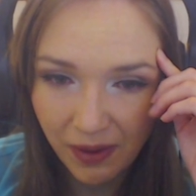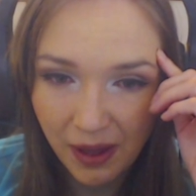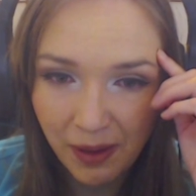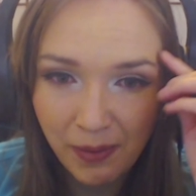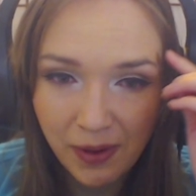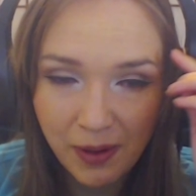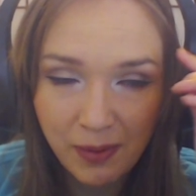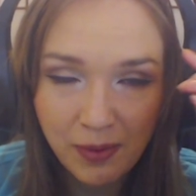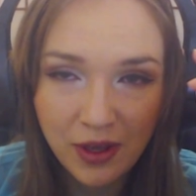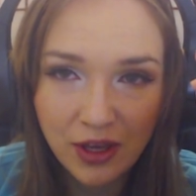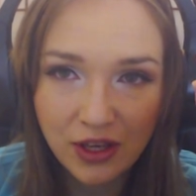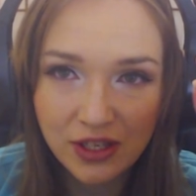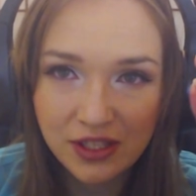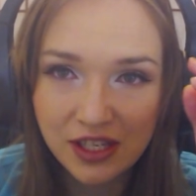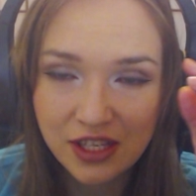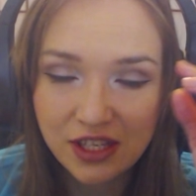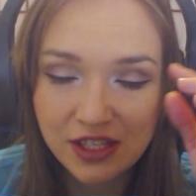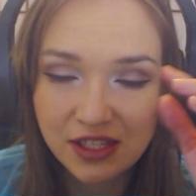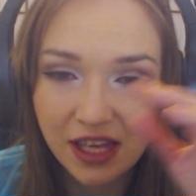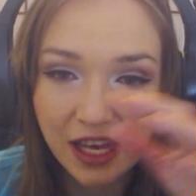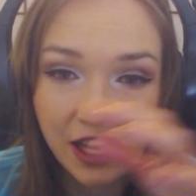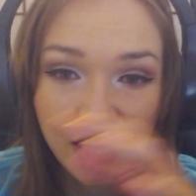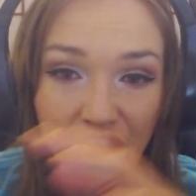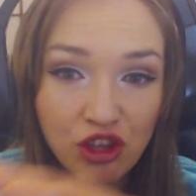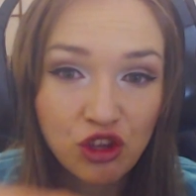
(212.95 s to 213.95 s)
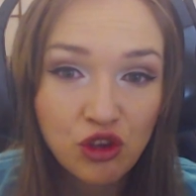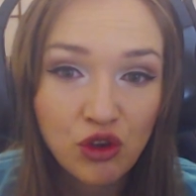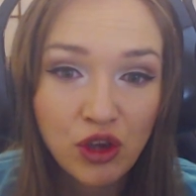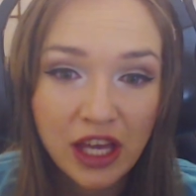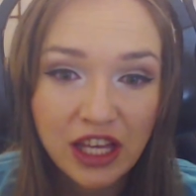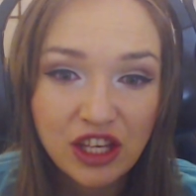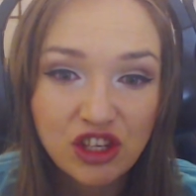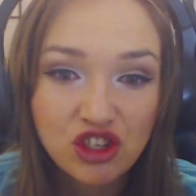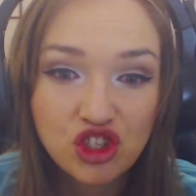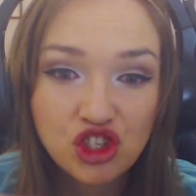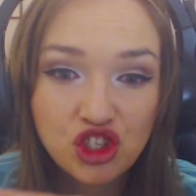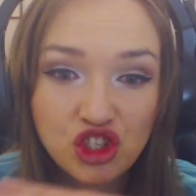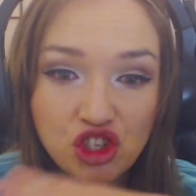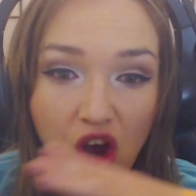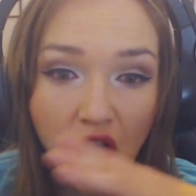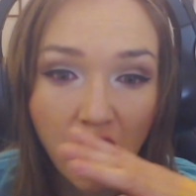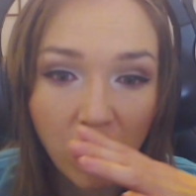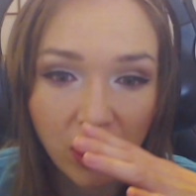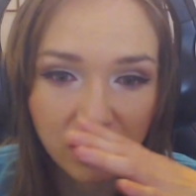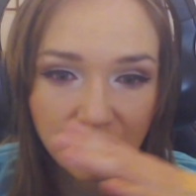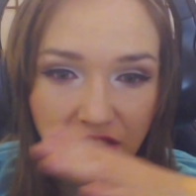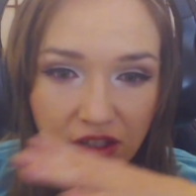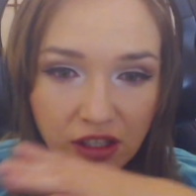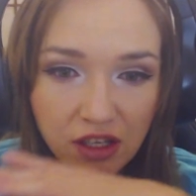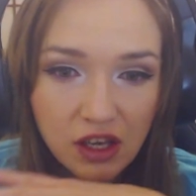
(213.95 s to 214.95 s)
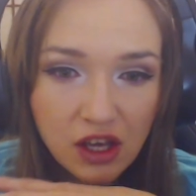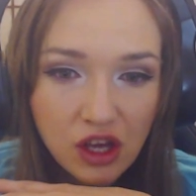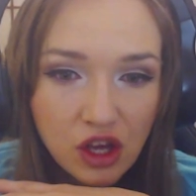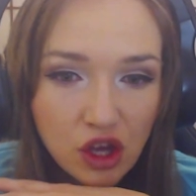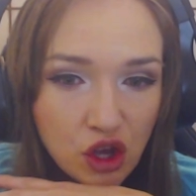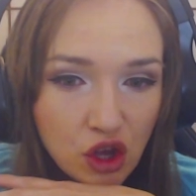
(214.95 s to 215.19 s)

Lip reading: maybe because it's like you get shocked.